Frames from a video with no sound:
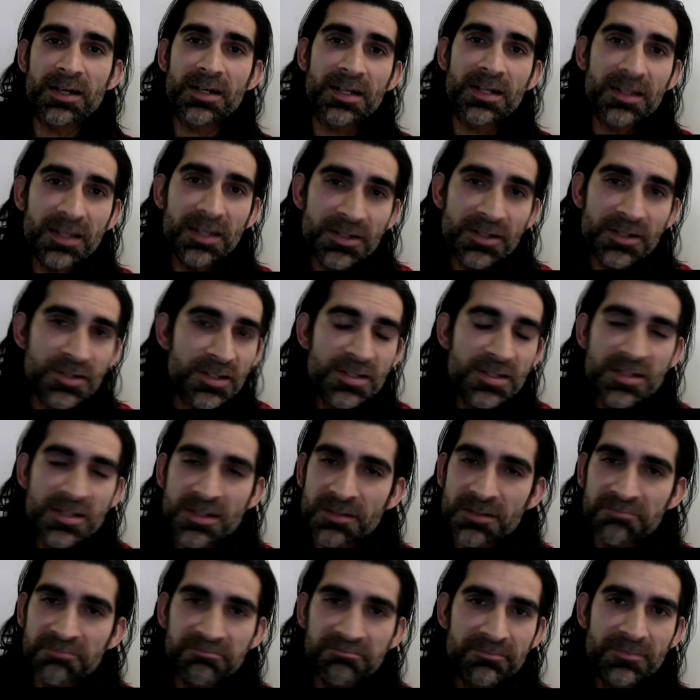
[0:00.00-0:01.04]
Like, there's
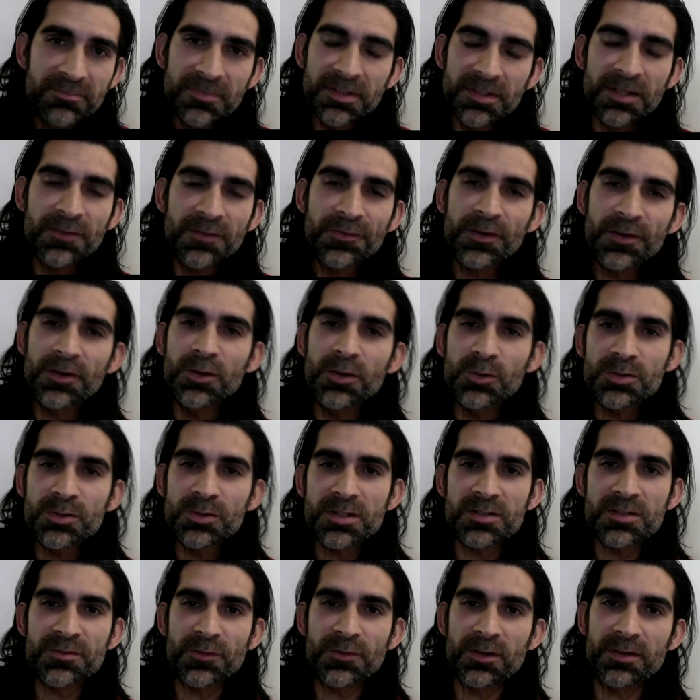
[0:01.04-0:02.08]
just different
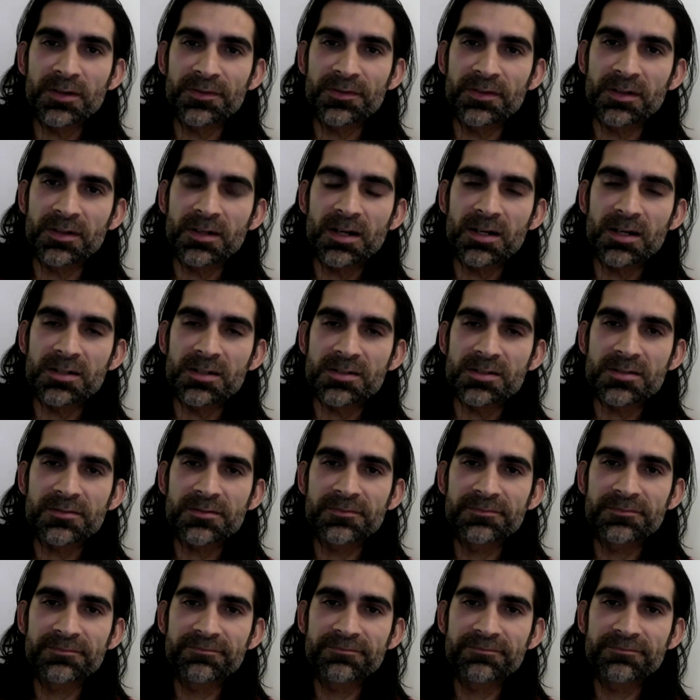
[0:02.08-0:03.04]
uses for different cars.